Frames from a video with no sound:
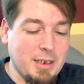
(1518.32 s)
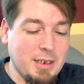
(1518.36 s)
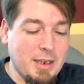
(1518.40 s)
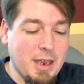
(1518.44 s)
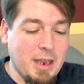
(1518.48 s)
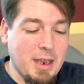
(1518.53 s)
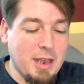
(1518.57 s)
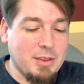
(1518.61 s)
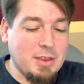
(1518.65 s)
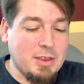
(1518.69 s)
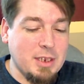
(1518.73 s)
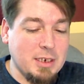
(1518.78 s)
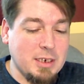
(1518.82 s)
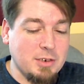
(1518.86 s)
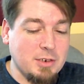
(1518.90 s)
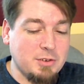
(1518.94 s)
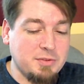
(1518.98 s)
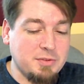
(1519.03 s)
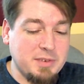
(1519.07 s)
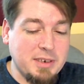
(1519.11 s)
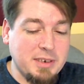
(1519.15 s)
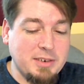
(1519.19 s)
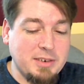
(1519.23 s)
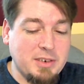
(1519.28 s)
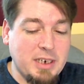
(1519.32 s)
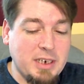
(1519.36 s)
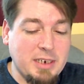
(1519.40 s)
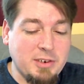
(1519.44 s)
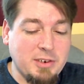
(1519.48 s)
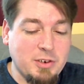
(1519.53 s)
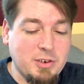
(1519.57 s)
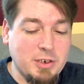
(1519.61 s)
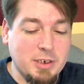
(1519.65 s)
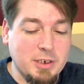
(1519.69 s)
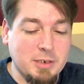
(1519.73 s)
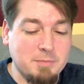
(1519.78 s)
I think it's
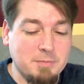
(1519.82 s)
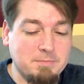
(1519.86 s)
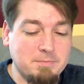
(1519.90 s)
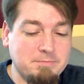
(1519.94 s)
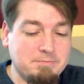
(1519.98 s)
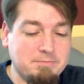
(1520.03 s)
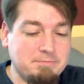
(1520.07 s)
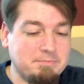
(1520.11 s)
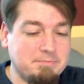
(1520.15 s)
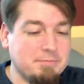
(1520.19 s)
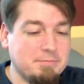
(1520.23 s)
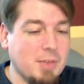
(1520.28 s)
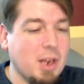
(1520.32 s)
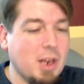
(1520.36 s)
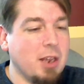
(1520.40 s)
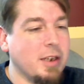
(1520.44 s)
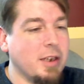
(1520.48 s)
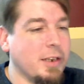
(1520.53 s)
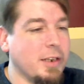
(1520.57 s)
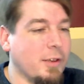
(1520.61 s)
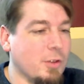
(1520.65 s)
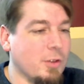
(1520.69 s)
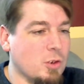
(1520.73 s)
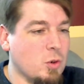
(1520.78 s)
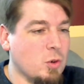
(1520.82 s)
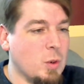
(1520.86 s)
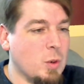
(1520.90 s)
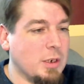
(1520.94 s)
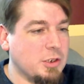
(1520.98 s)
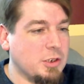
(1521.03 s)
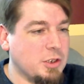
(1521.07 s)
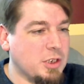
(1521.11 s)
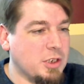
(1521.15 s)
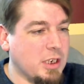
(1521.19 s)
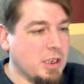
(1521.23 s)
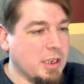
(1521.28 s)
fantastic. Now the
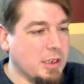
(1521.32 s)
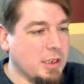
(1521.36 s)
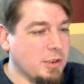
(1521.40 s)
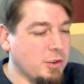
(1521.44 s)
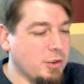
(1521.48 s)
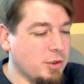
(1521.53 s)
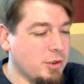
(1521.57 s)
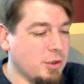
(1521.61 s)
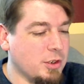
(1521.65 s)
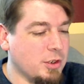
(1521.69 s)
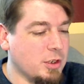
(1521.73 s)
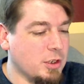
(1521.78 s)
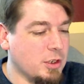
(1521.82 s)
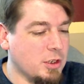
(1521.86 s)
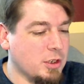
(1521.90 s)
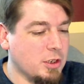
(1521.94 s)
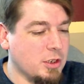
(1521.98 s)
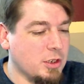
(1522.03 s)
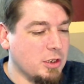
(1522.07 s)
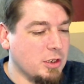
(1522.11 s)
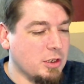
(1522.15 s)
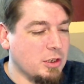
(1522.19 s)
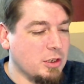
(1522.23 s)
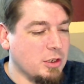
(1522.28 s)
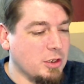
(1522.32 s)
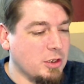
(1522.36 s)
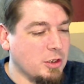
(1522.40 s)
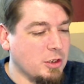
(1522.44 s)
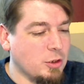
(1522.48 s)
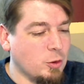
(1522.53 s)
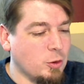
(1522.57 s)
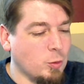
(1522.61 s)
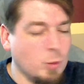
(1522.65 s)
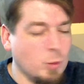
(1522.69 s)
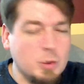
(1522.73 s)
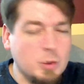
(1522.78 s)
question is,
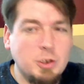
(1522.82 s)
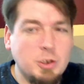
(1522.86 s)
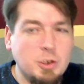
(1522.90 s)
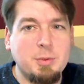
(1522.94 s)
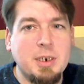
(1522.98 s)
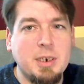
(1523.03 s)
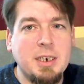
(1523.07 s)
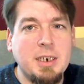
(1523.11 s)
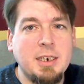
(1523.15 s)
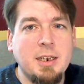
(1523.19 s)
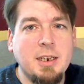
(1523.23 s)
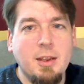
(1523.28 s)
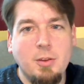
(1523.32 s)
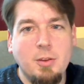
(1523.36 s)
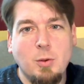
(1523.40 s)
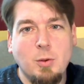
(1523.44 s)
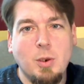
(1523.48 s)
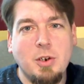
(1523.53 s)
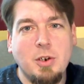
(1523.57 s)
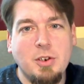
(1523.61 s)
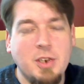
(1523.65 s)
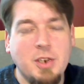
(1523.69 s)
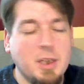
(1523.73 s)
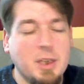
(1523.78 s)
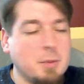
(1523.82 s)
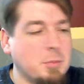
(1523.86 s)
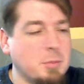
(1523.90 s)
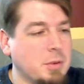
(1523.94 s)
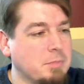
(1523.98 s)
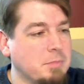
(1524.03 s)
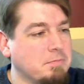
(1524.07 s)
would you buy another one, Tim?